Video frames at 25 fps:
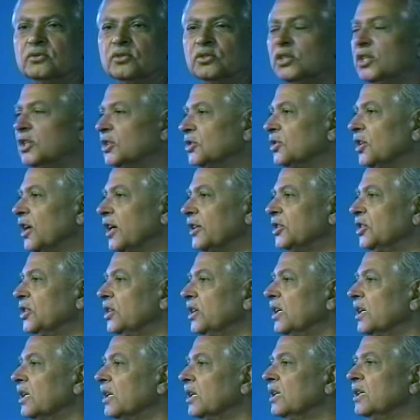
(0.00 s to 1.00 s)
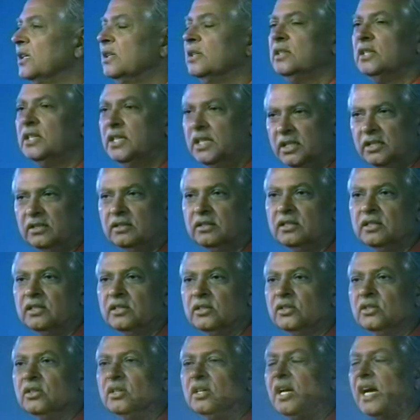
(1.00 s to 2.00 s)
He is not here.
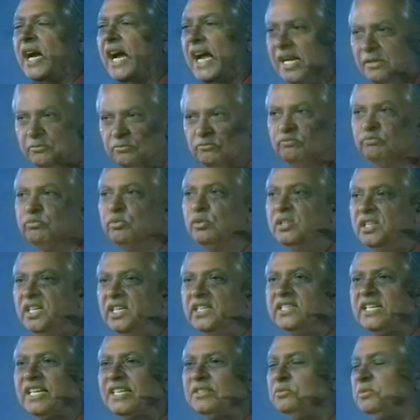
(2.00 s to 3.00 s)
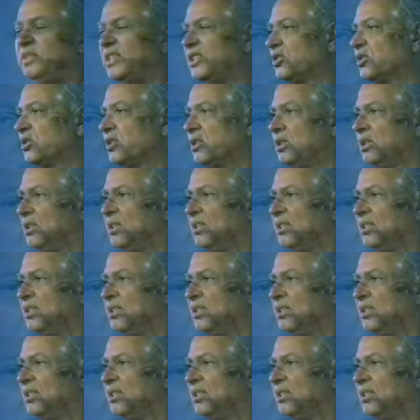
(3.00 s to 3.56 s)
I am fully convinced